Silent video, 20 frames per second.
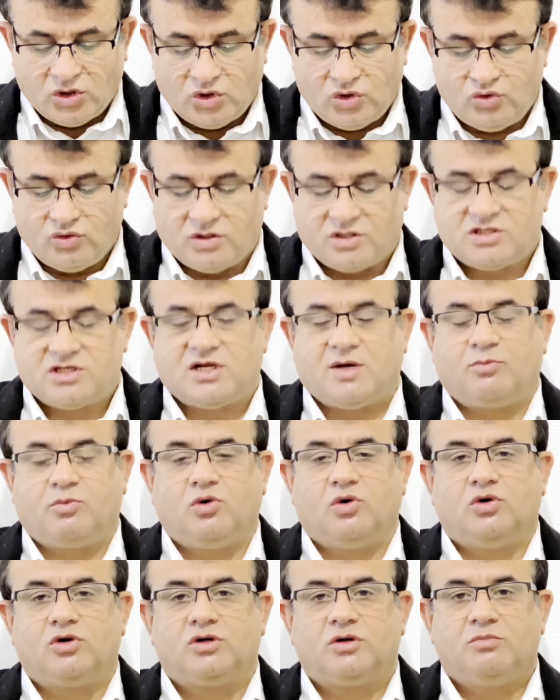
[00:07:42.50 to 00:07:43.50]
Your
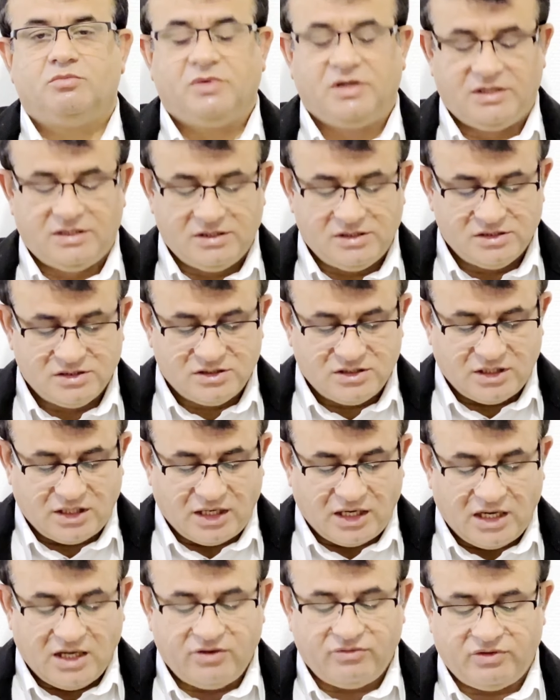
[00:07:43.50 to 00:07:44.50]
support means
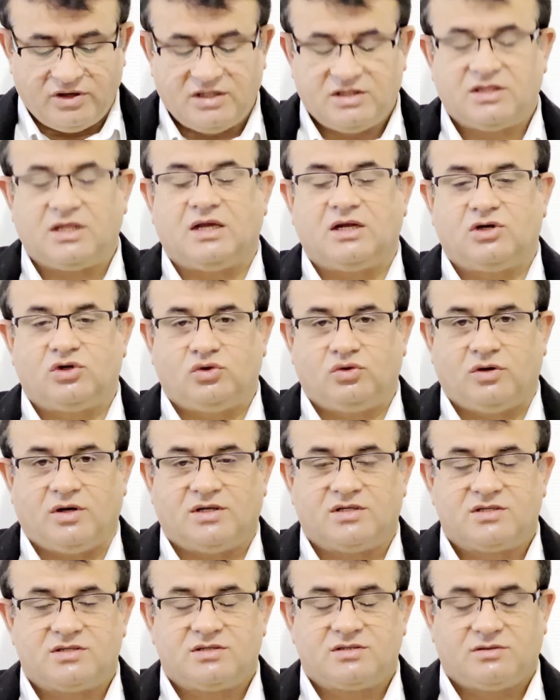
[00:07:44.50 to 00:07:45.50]
everything to
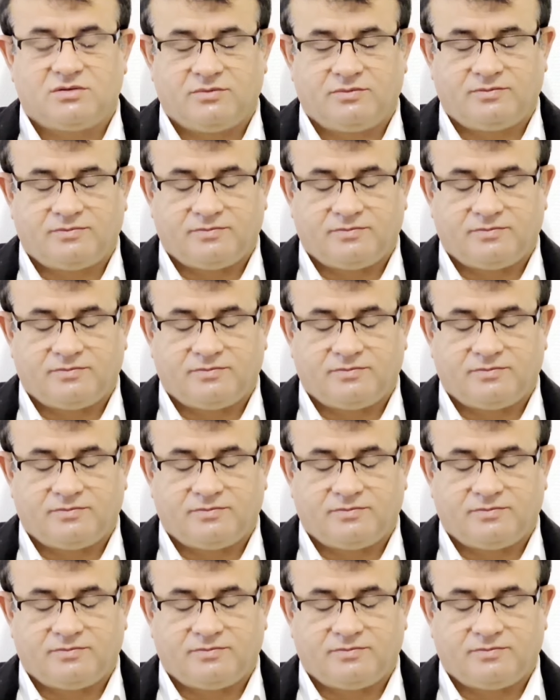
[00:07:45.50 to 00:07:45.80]
us.